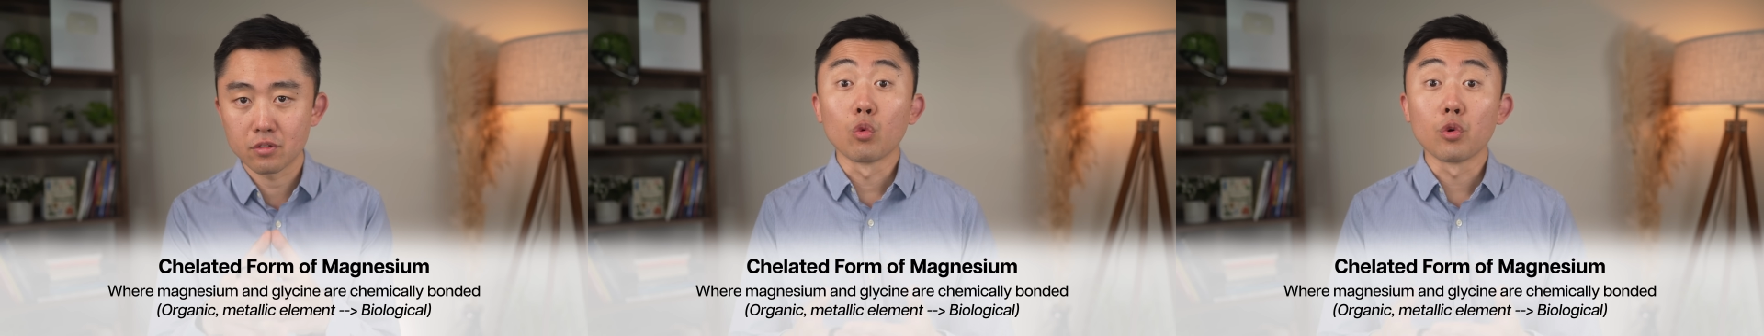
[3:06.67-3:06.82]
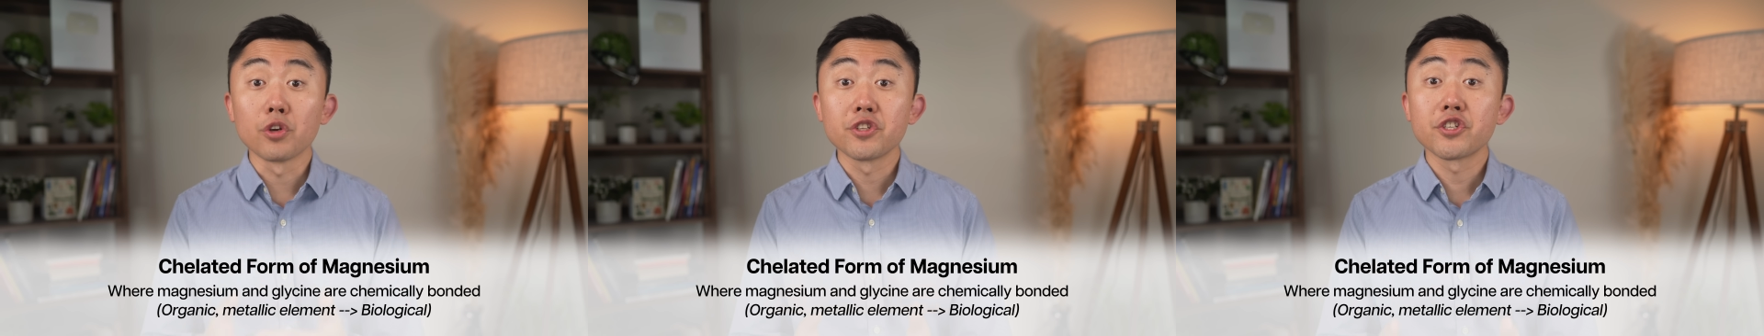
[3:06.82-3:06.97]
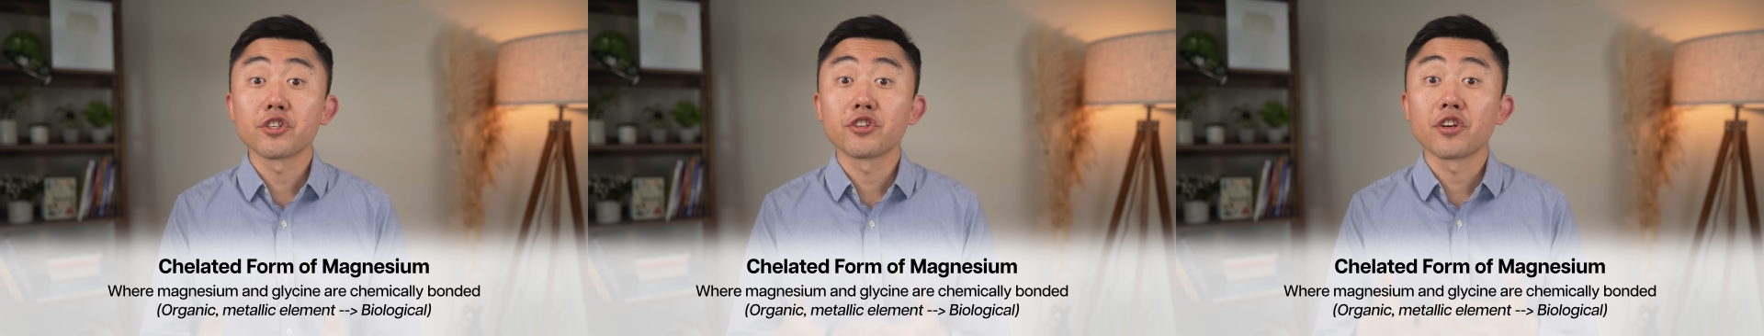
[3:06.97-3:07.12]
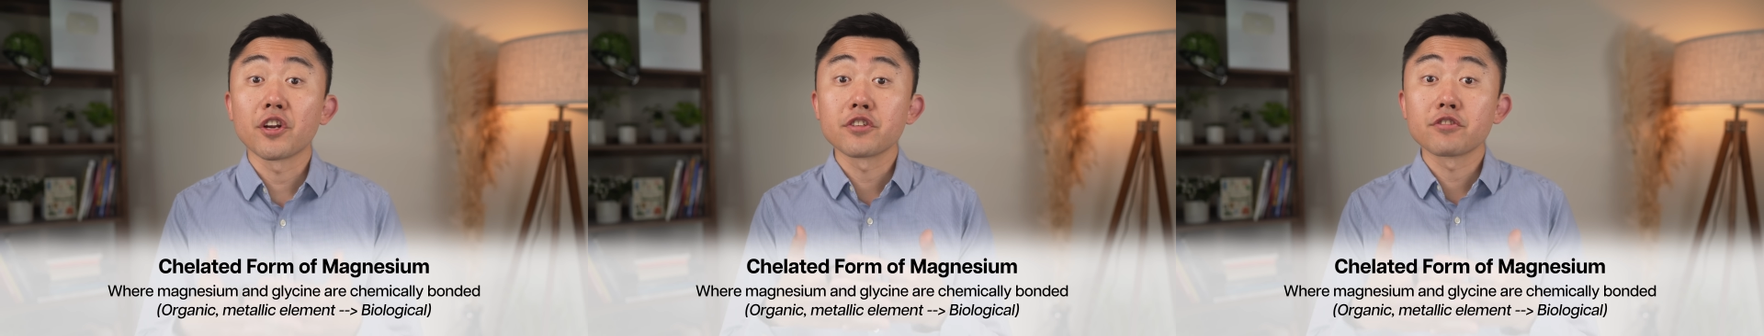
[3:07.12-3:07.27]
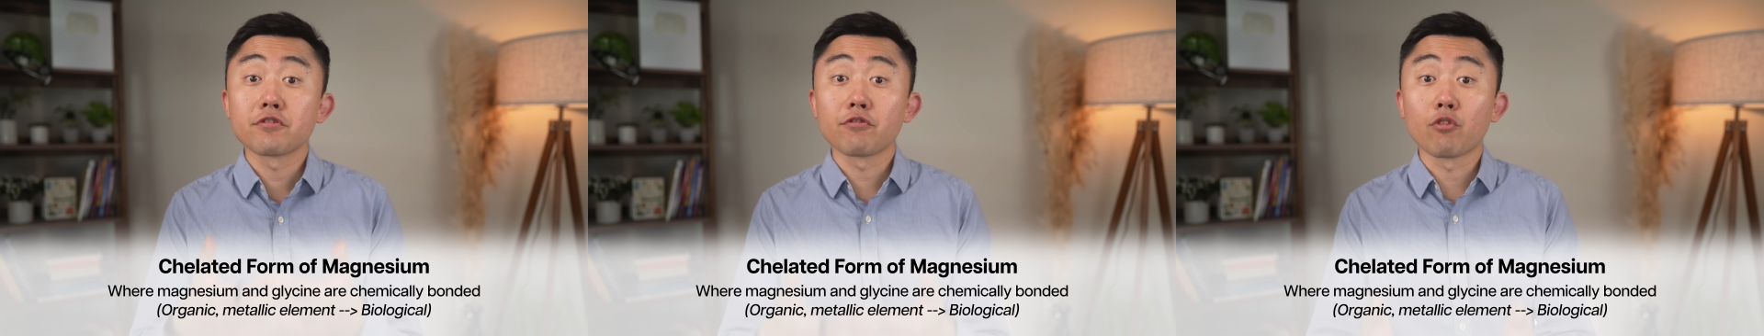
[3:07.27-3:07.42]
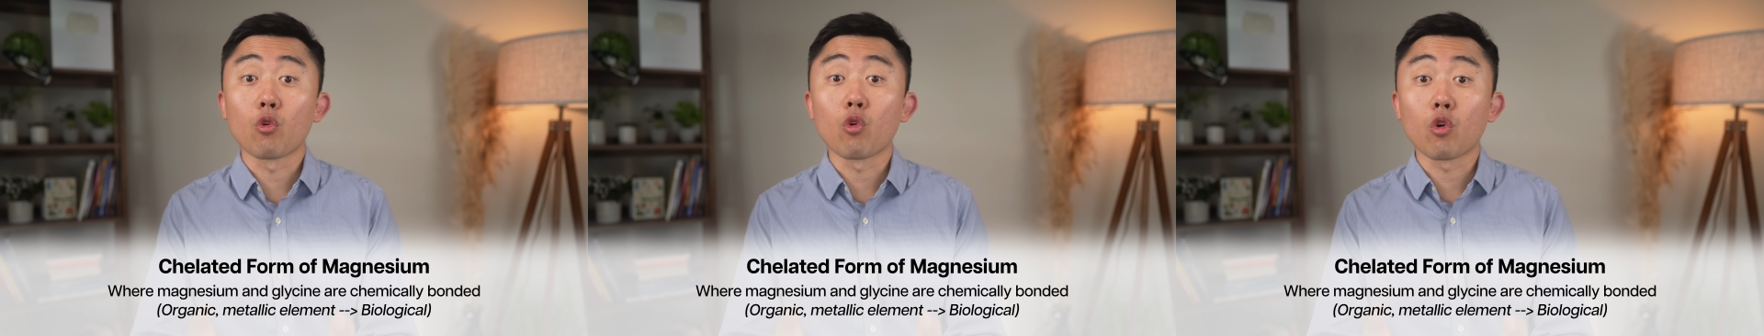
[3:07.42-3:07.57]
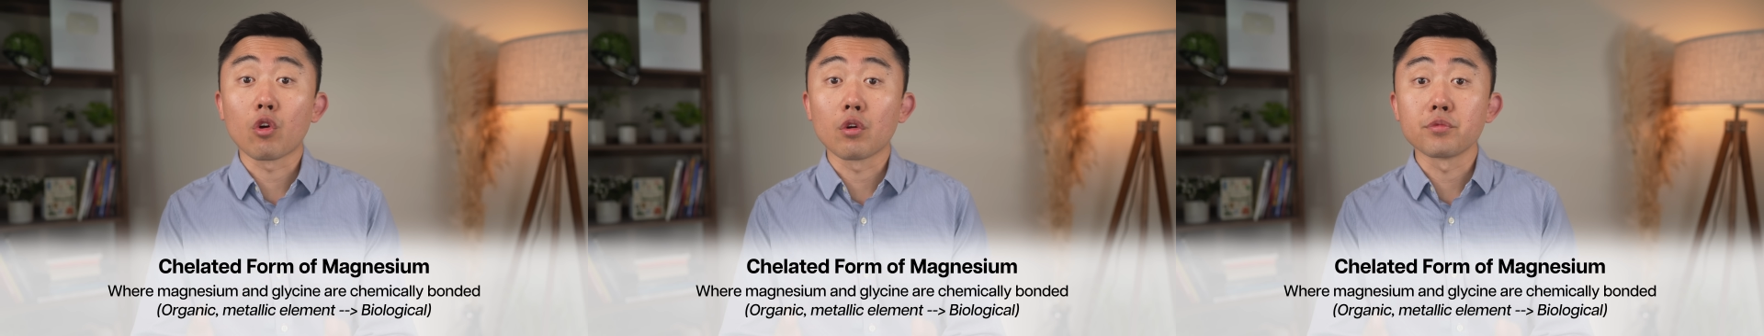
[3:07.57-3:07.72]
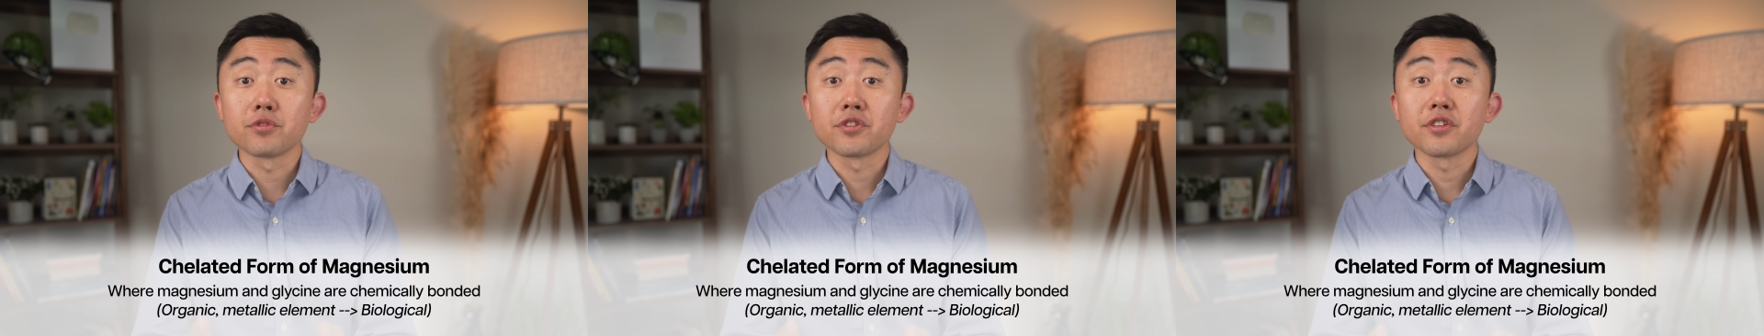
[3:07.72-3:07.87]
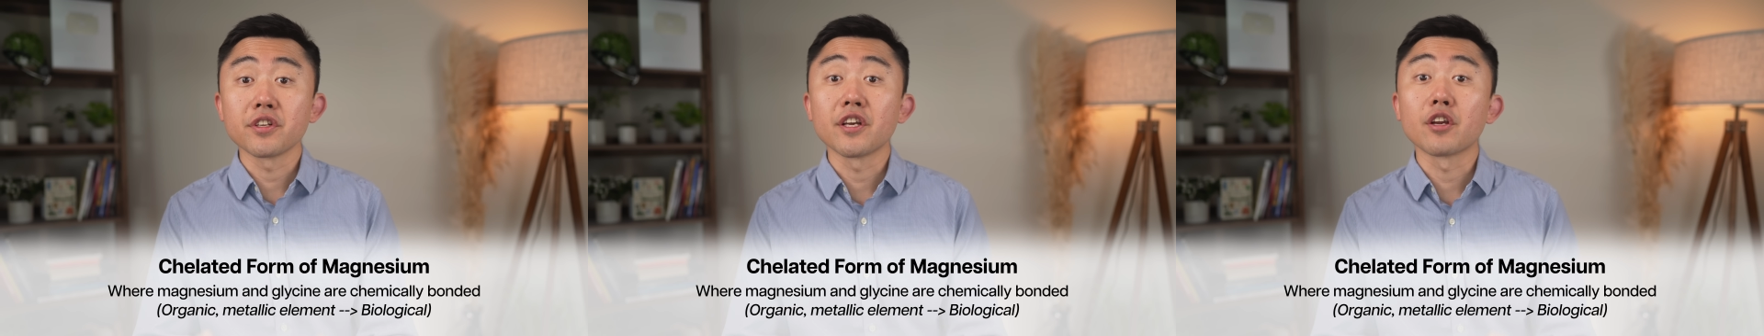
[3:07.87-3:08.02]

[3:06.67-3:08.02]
which transforms